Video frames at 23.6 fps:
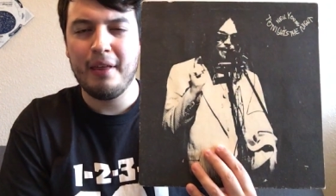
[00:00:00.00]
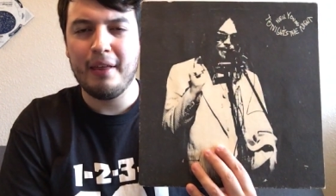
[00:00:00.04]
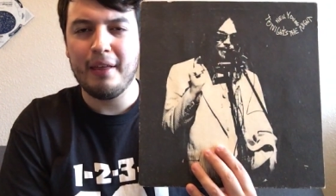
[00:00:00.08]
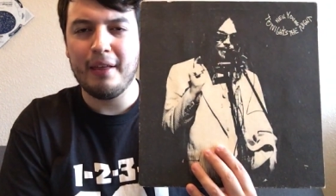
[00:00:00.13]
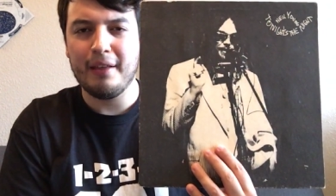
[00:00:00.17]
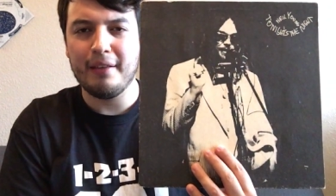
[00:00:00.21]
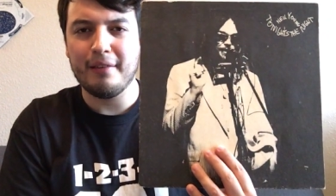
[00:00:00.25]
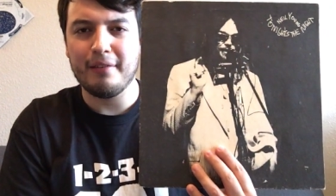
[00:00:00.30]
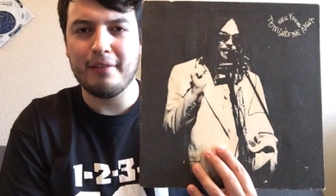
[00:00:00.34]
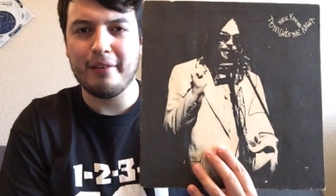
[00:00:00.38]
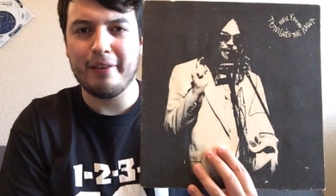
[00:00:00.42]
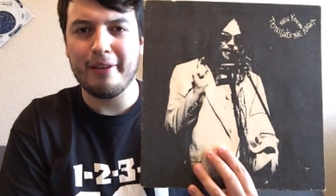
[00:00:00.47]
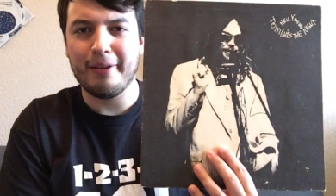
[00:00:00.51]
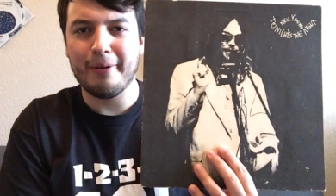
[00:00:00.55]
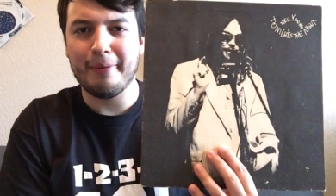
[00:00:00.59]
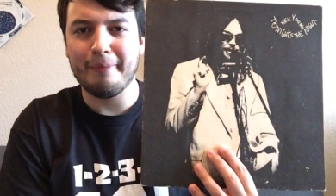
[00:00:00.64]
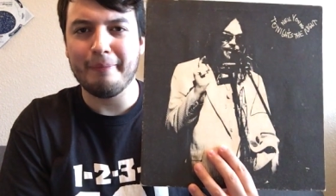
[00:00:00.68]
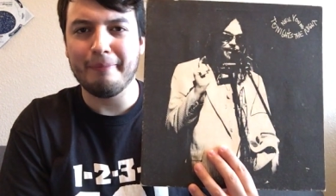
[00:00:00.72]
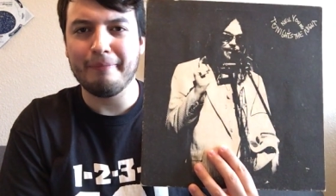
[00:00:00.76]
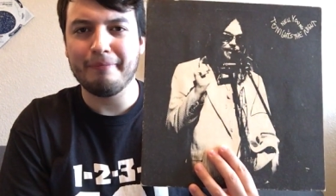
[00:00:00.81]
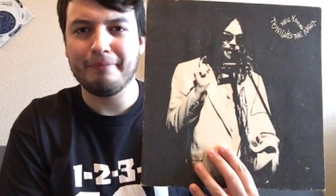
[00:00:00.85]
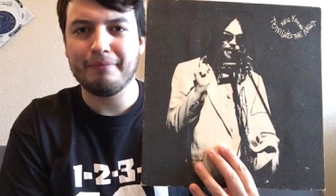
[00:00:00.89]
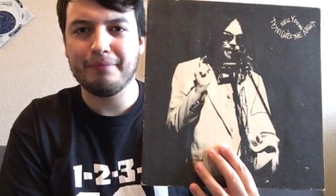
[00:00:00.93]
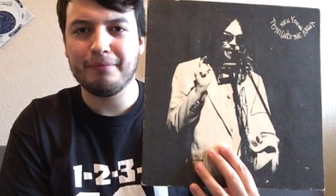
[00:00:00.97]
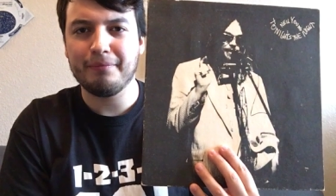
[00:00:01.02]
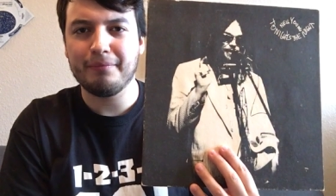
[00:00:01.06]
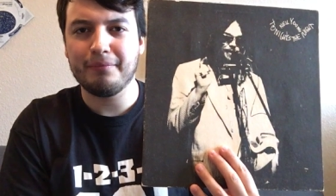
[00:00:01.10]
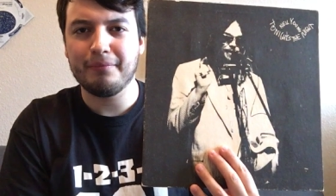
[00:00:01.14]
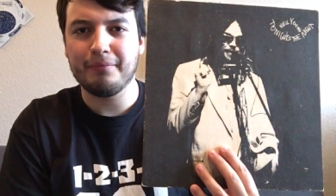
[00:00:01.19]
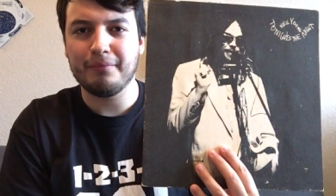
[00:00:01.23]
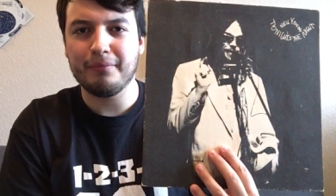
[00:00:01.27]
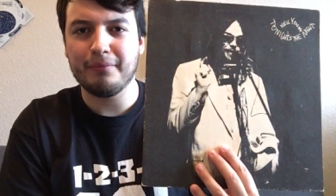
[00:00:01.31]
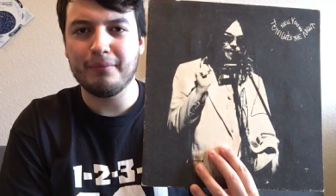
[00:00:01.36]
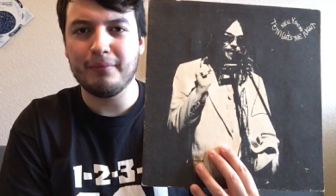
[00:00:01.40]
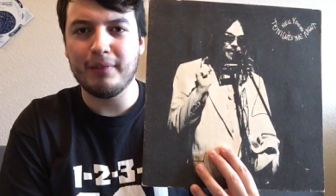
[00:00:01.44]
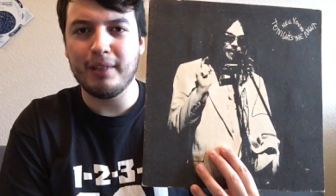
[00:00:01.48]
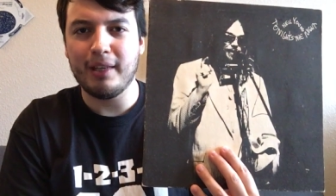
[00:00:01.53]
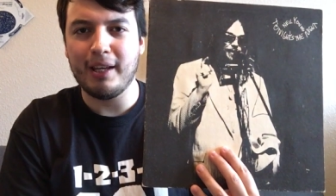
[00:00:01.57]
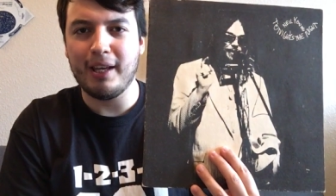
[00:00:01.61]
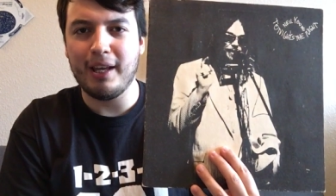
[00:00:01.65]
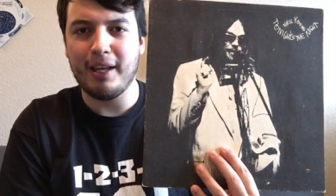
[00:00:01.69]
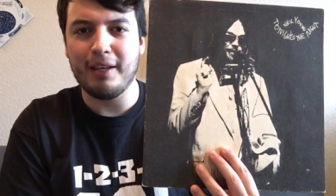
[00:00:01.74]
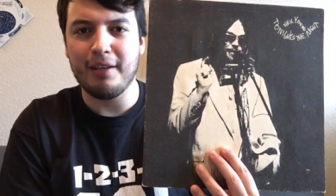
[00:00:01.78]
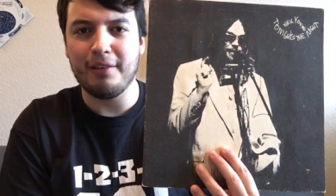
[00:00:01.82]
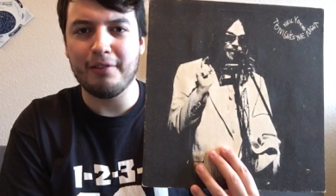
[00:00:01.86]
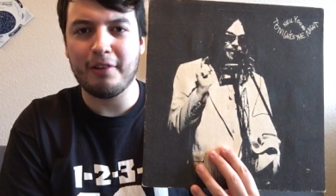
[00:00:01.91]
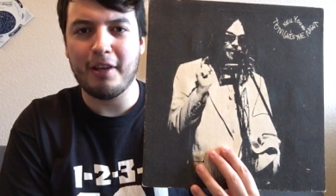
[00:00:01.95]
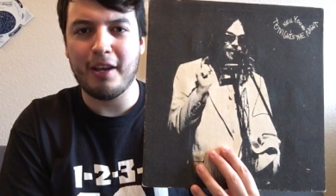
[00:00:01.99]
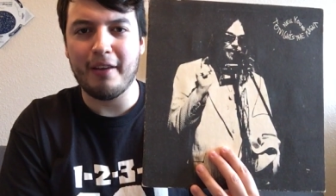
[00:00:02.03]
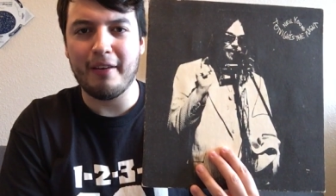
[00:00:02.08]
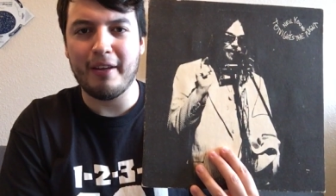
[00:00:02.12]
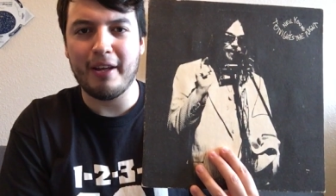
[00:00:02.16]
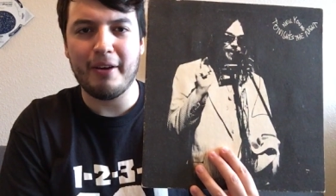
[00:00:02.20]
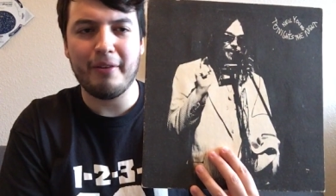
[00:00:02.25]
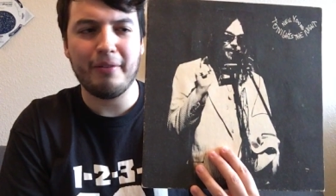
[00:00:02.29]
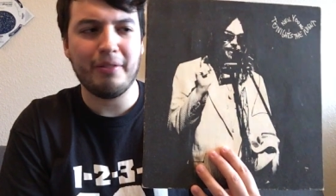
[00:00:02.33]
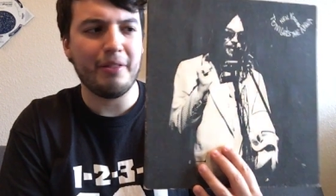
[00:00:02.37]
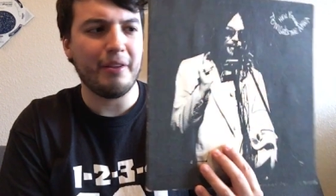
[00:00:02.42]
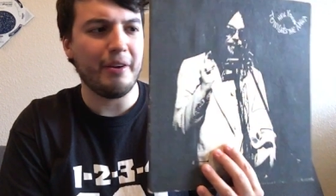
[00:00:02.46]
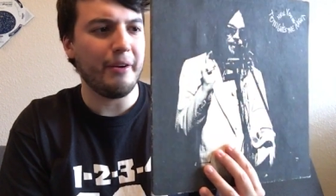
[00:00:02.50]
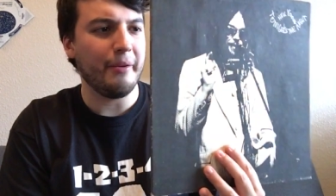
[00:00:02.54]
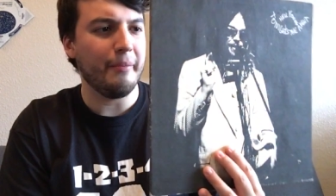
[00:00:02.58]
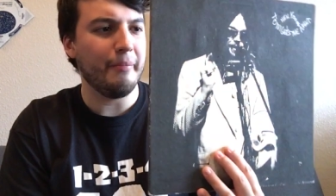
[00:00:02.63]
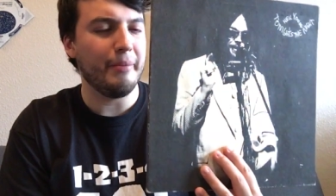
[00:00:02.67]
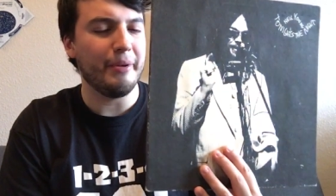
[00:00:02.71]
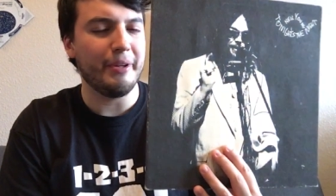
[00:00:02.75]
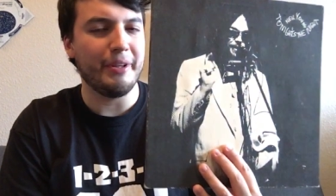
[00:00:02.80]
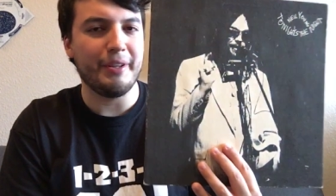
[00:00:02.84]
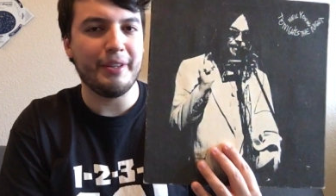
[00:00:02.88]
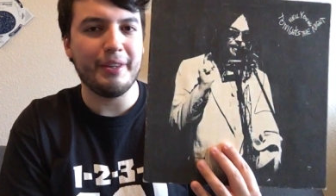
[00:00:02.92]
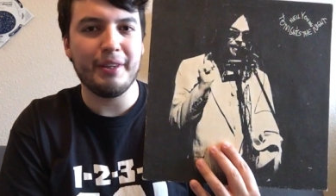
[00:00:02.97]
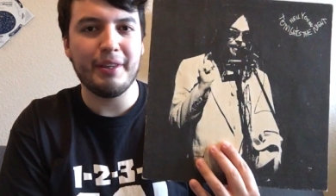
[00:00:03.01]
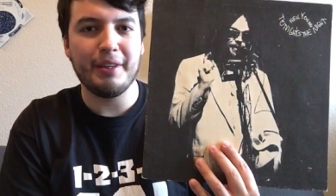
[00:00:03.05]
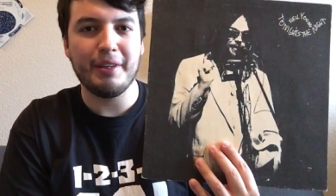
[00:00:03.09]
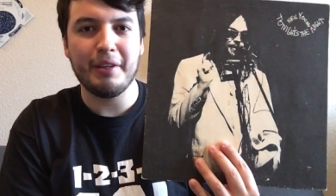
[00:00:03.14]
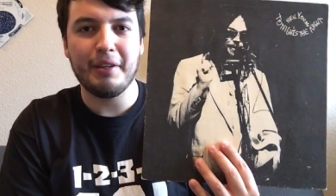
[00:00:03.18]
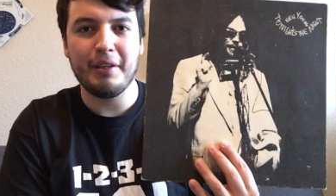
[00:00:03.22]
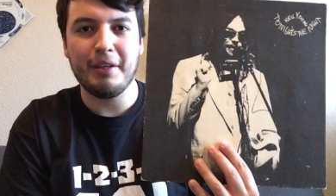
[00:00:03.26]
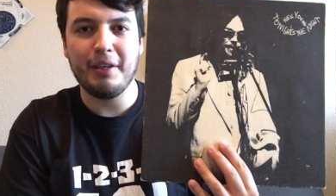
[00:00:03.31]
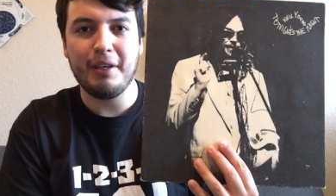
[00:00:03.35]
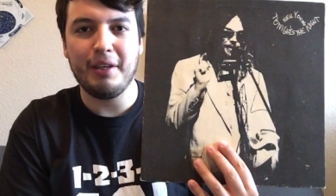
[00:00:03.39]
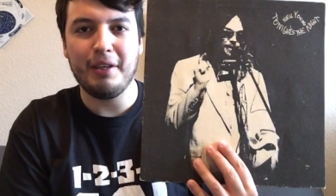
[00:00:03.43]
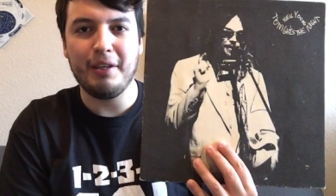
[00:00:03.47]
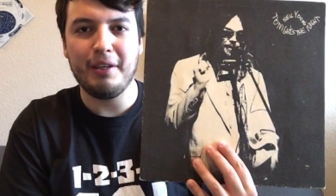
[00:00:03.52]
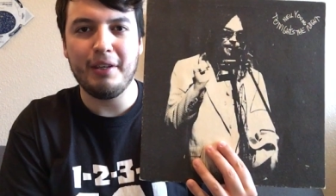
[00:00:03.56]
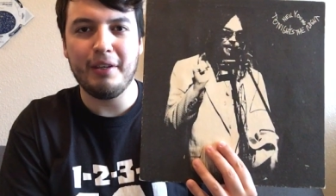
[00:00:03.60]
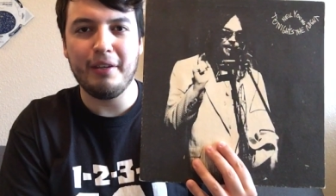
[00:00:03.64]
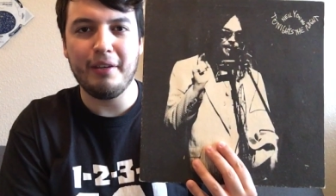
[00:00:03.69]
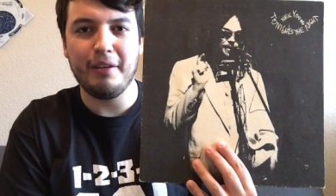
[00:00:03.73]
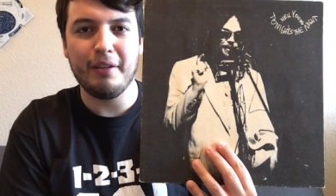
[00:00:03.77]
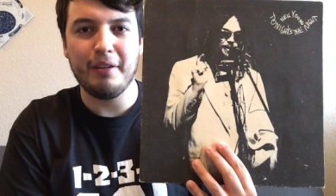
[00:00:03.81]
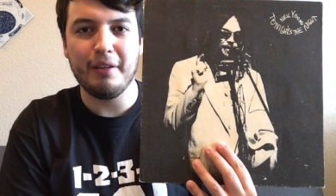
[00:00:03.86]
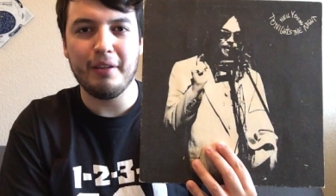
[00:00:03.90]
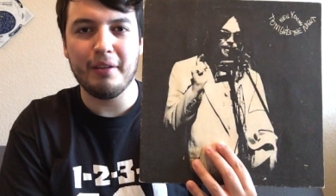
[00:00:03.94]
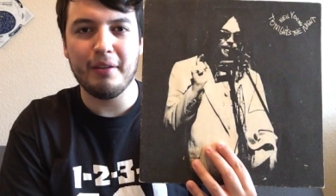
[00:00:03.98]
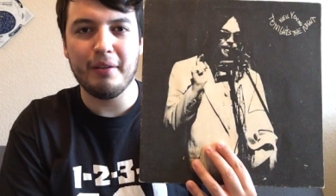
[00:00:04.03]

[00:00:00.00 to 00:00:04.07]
and um, again, he's kind of out there, but he